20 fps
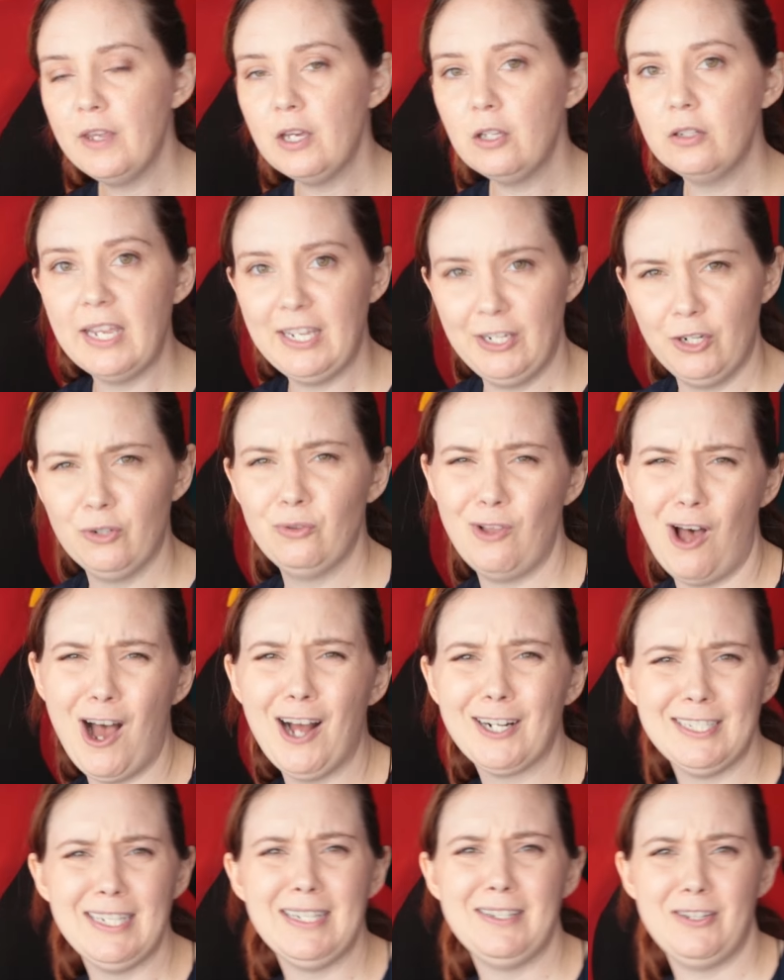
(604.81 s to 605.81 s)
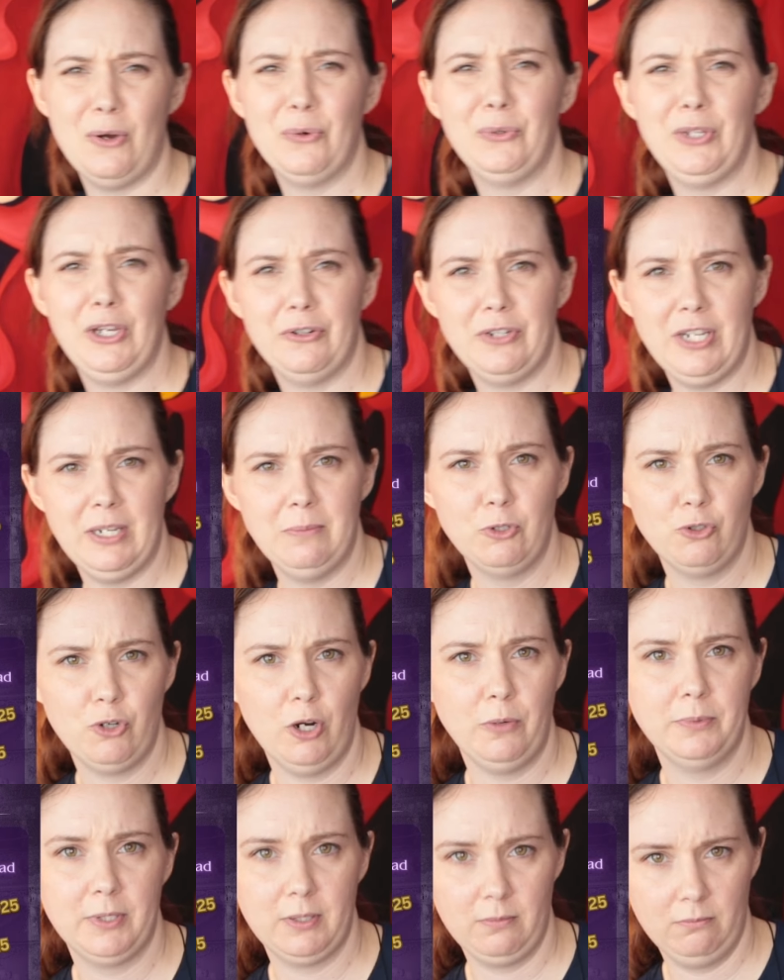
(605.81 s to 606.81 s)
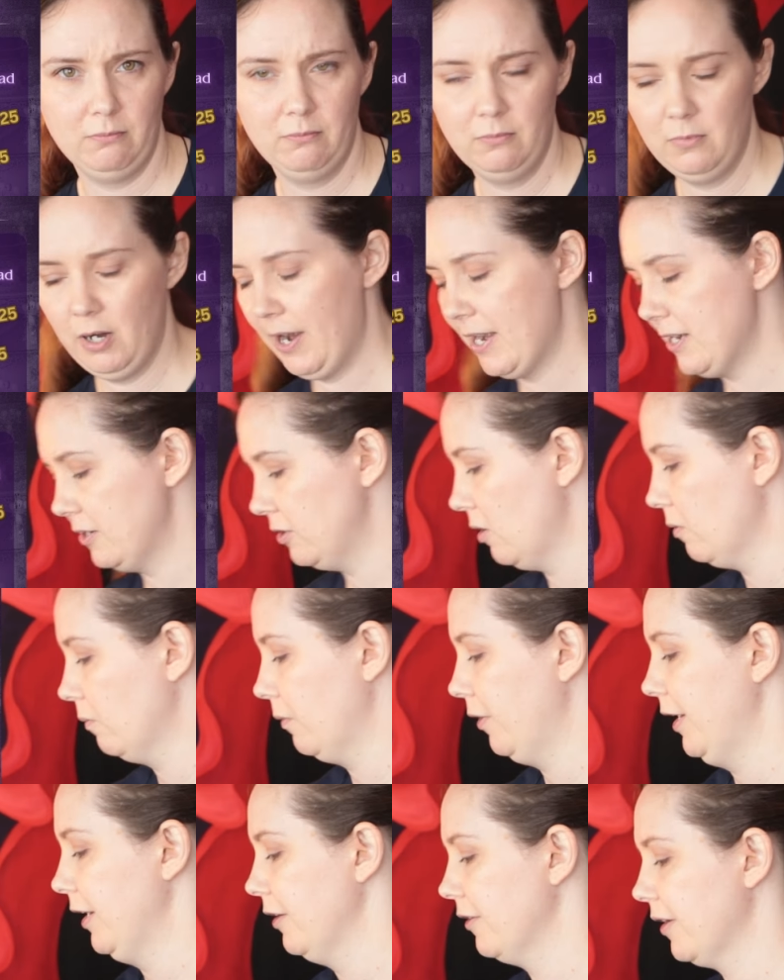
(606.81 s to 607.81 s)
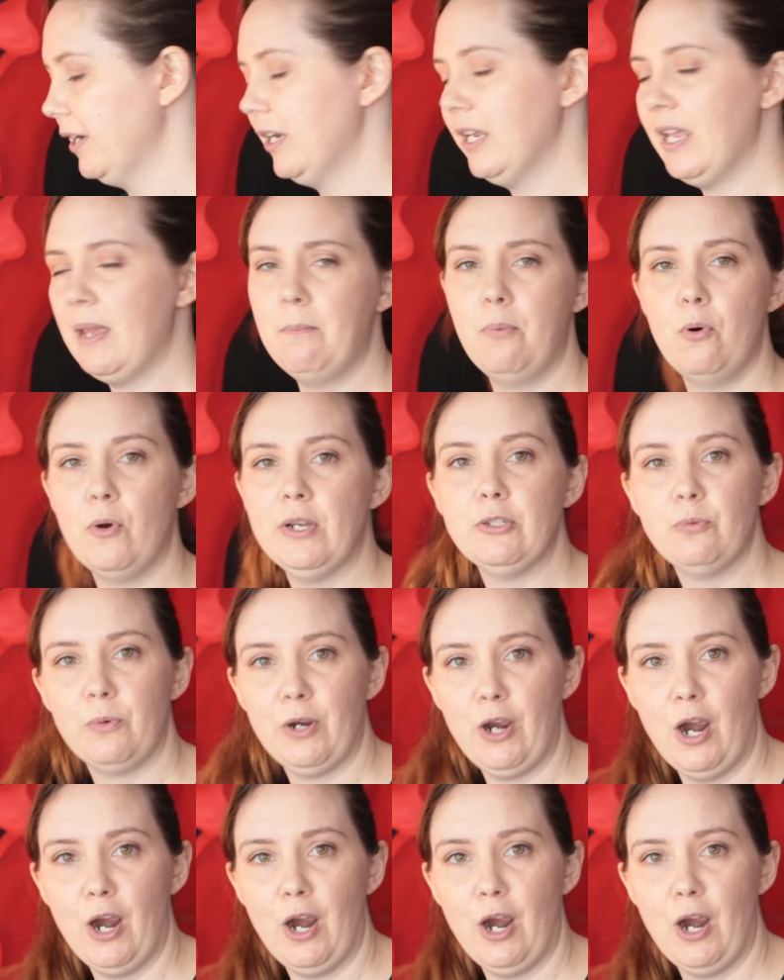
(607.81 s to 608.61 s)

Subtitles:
feel like you're locked into only your team's tropes. All right, don't worry, you're gonna get points